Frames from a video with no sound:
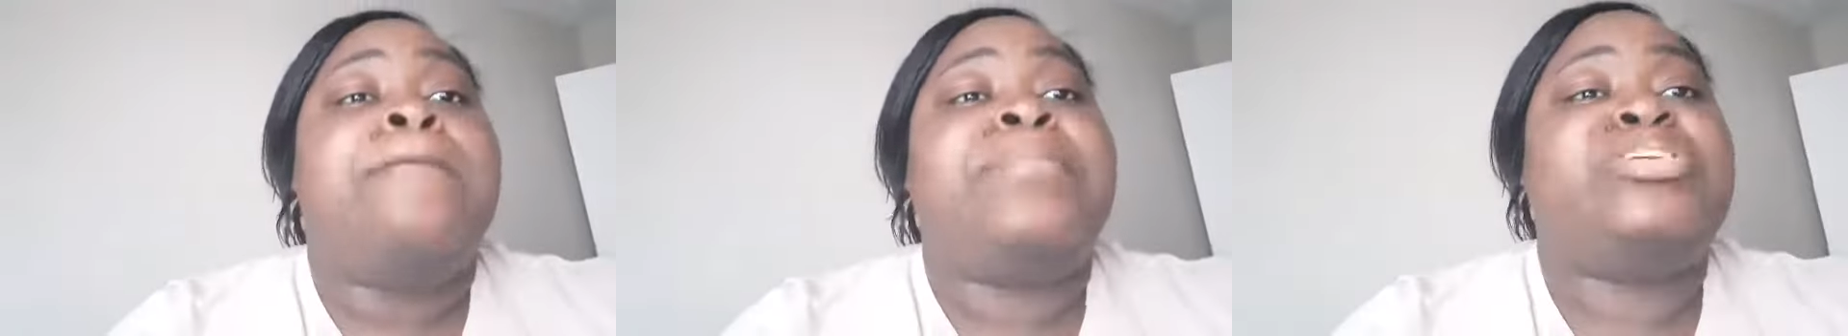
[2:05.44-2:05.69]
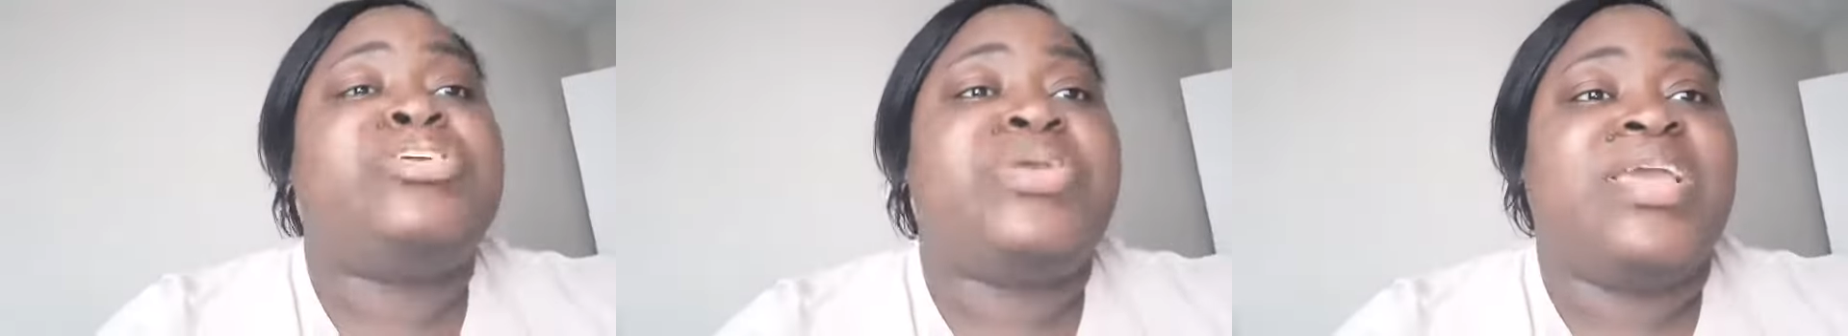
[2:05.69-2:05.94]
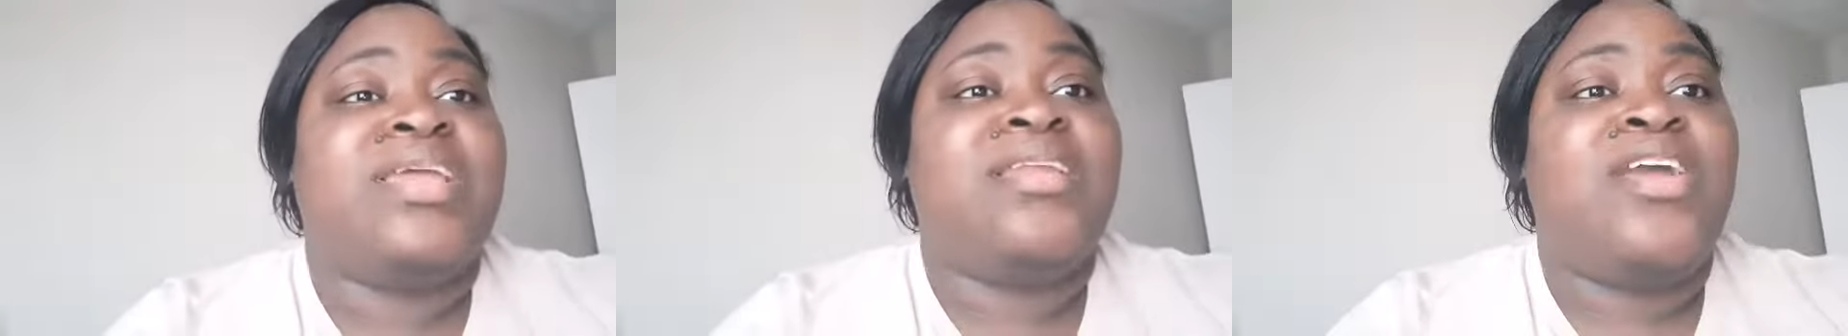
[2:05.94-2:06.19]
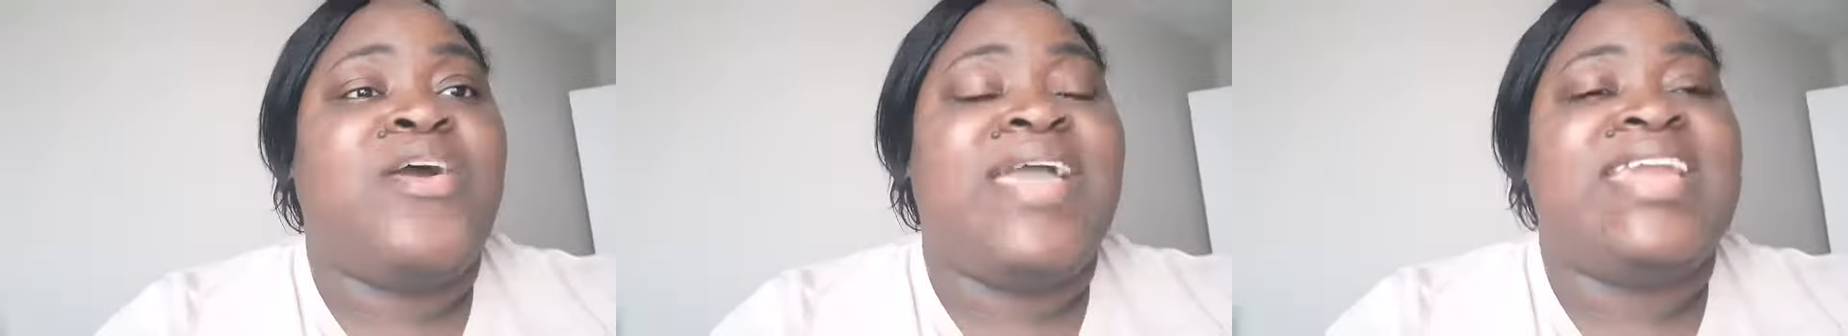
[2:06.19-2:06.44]
but you
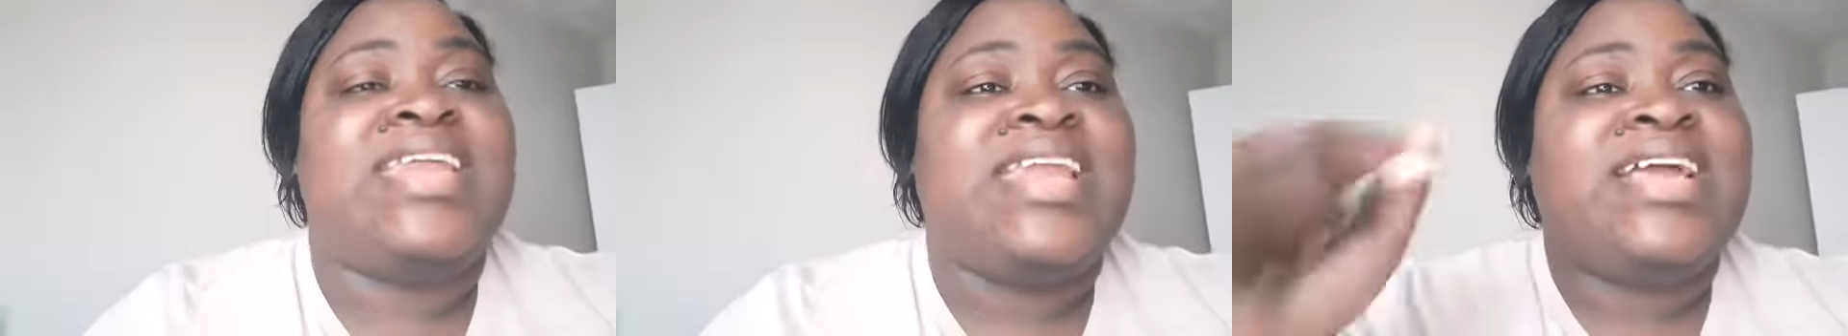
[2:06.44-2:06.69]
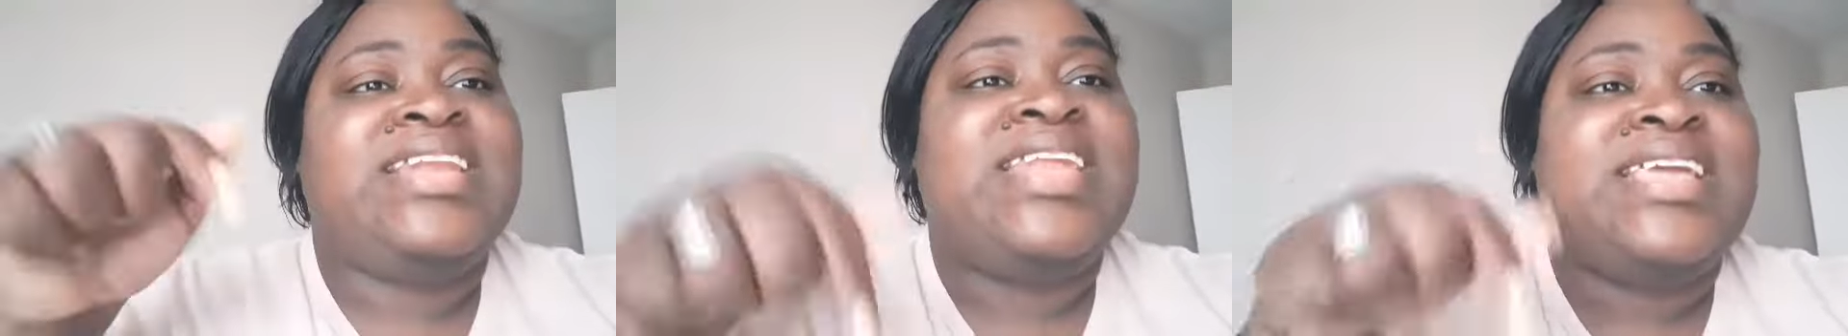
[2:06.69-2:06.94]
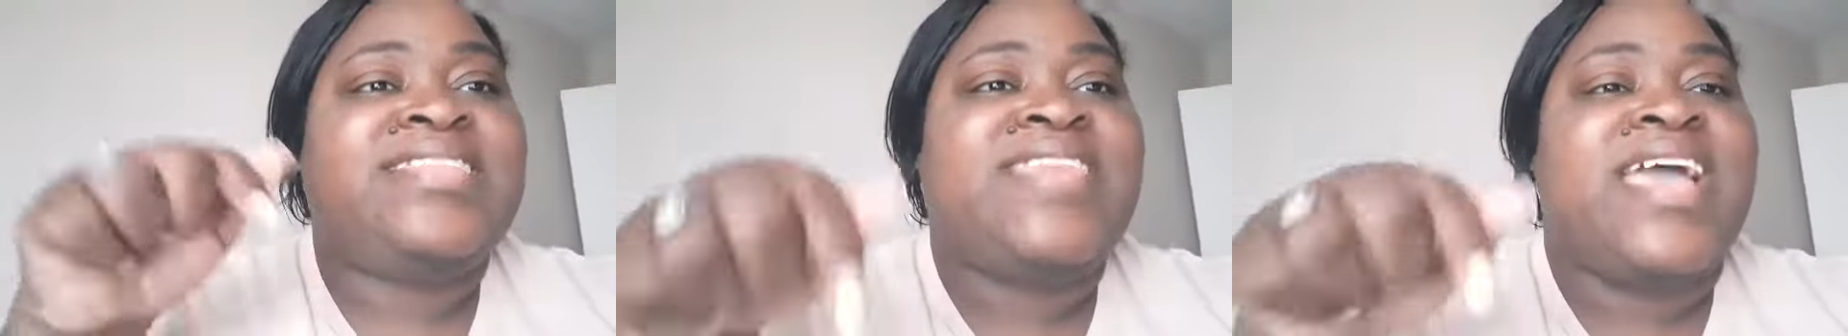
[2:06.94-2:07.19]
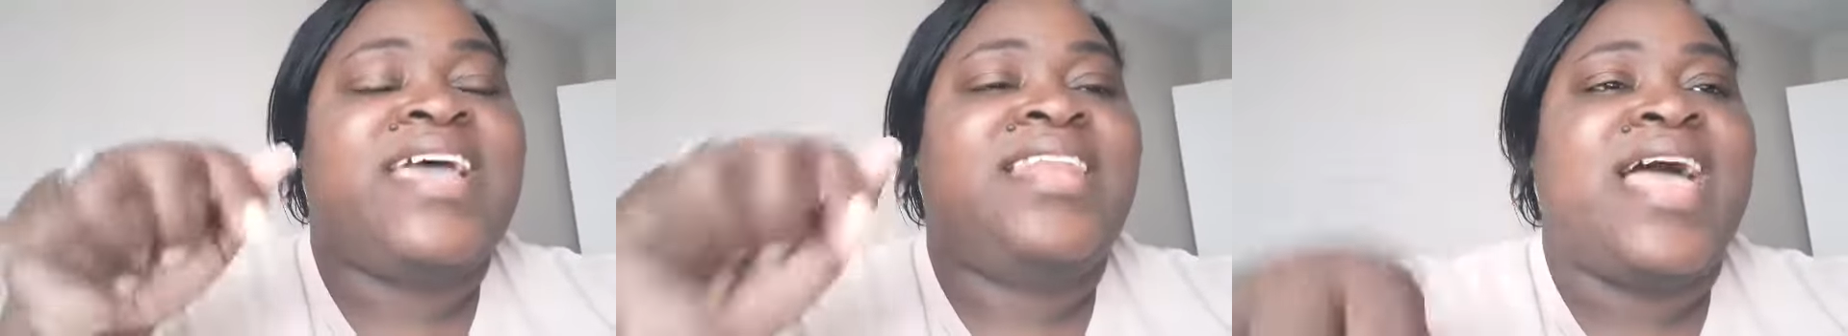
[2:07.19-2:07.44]
can go ahead and click
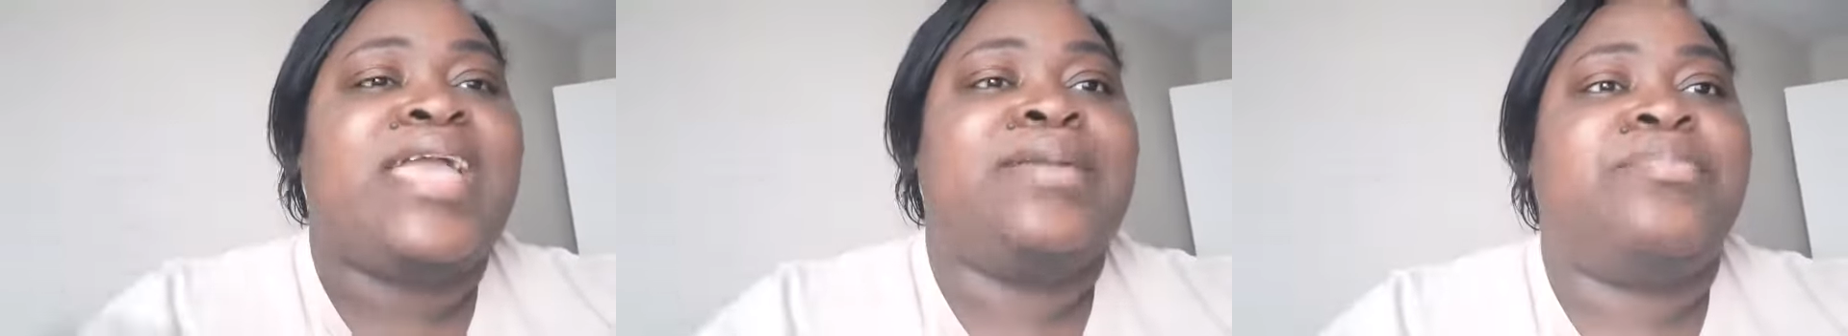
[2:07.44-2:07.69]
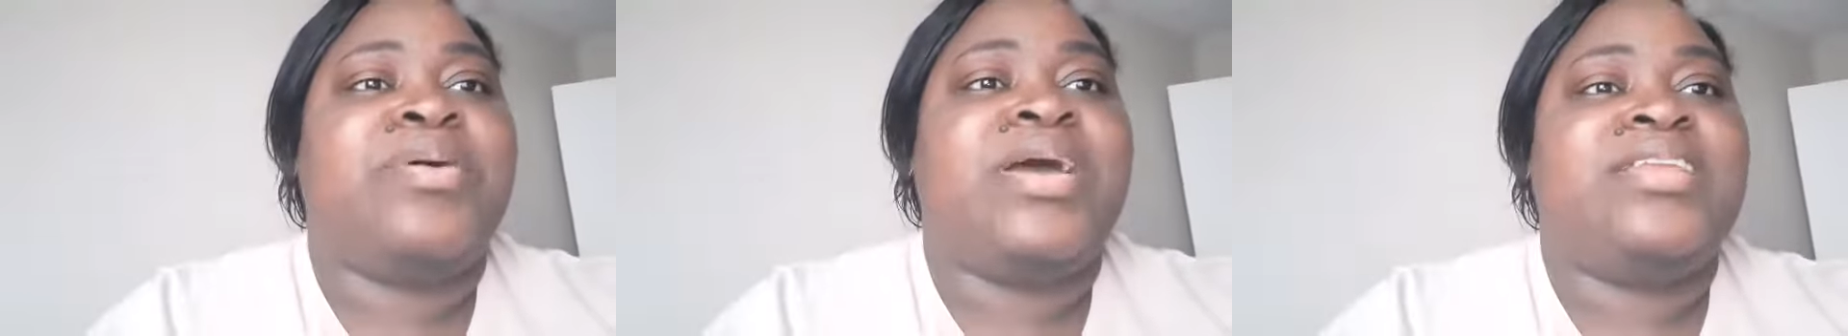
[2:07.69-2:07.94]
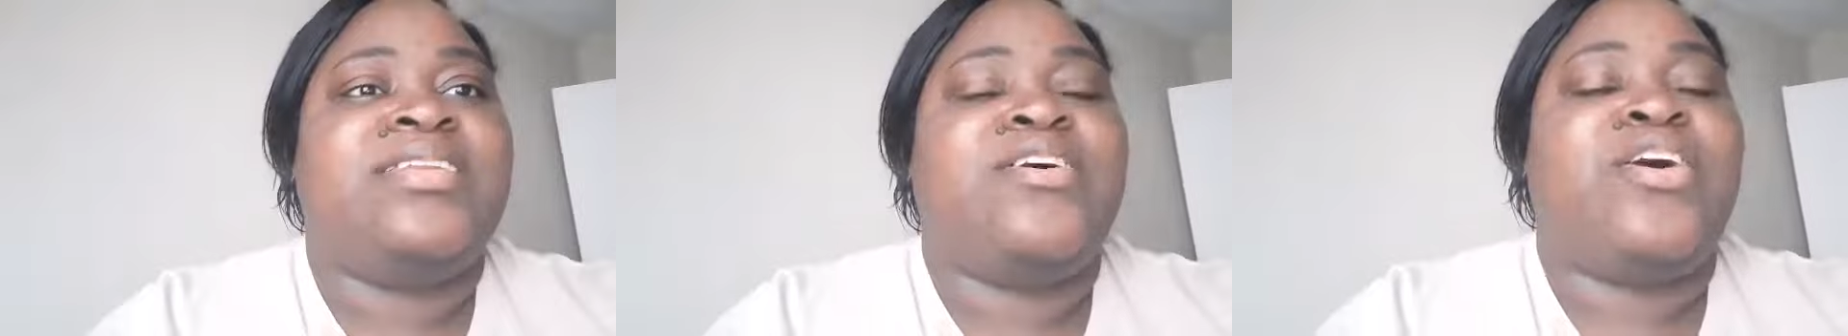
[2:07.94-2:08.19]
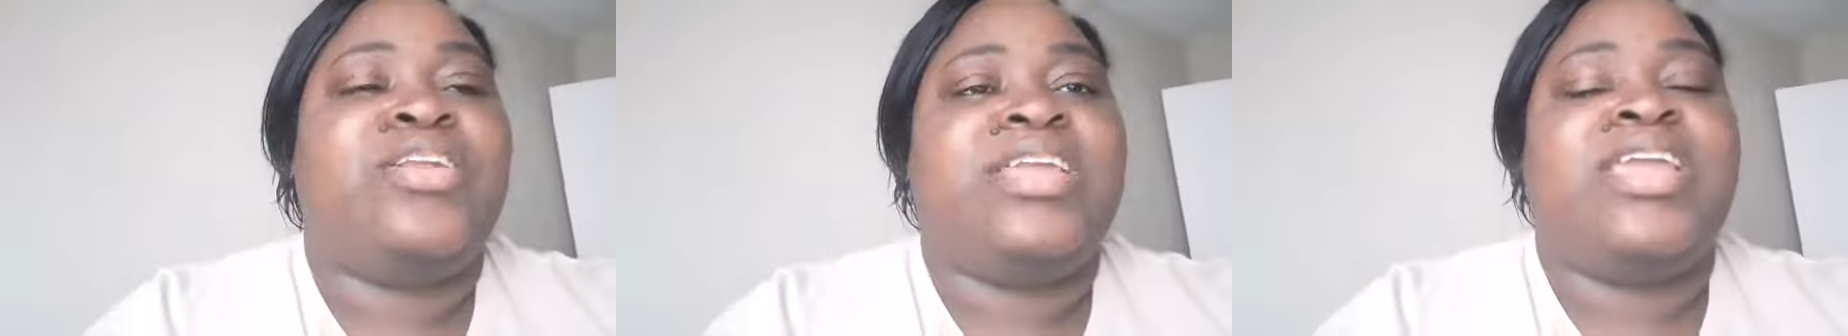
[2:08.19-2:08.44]
that like button
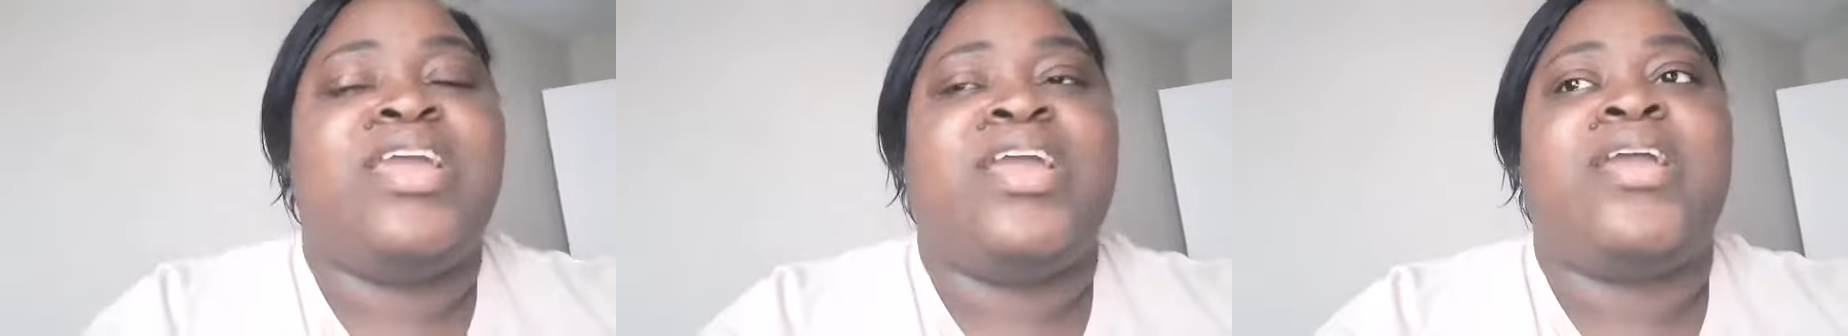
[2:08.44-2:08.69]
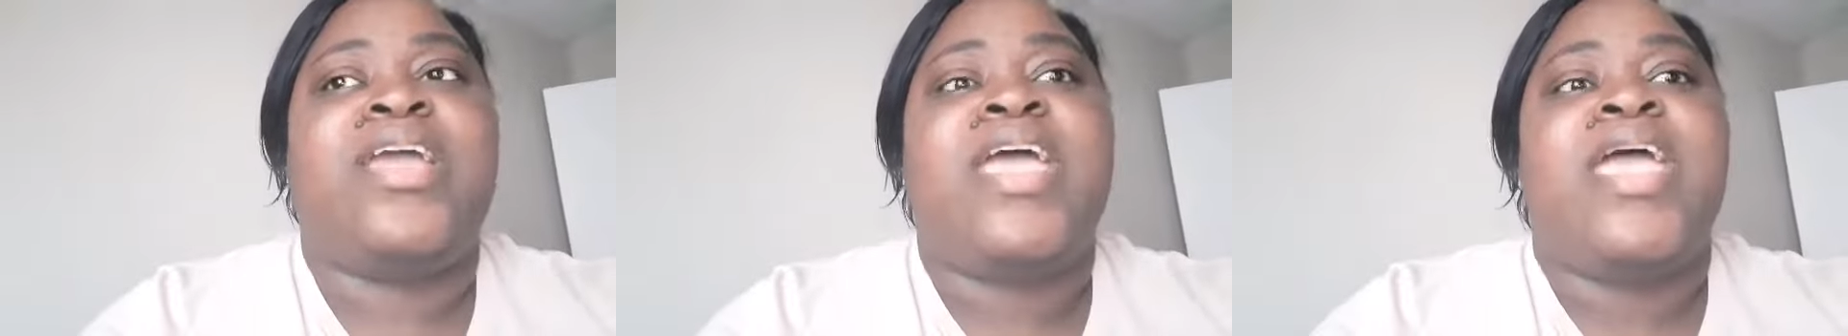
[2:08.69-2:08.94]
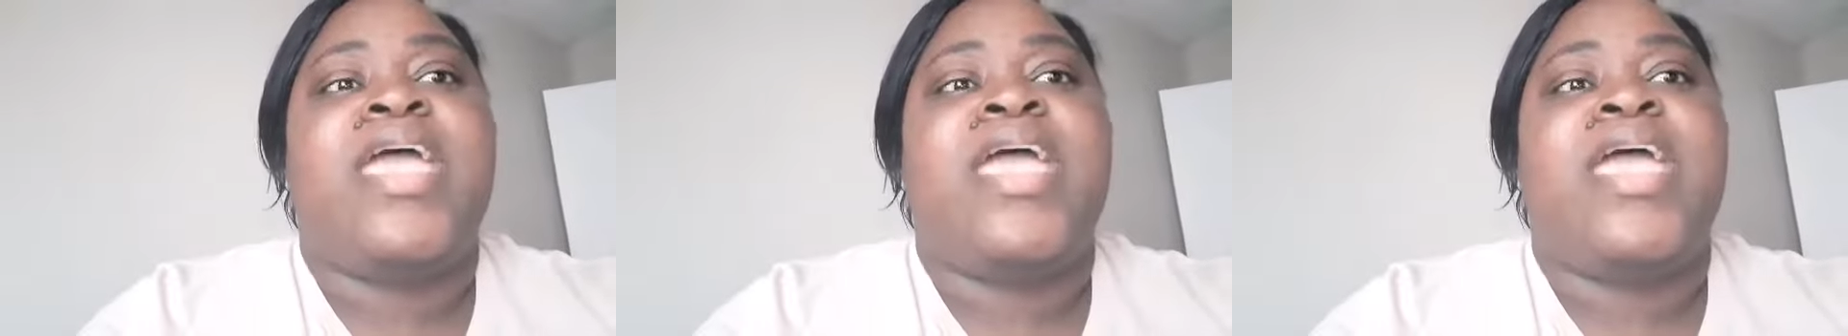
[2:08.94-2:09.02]
on here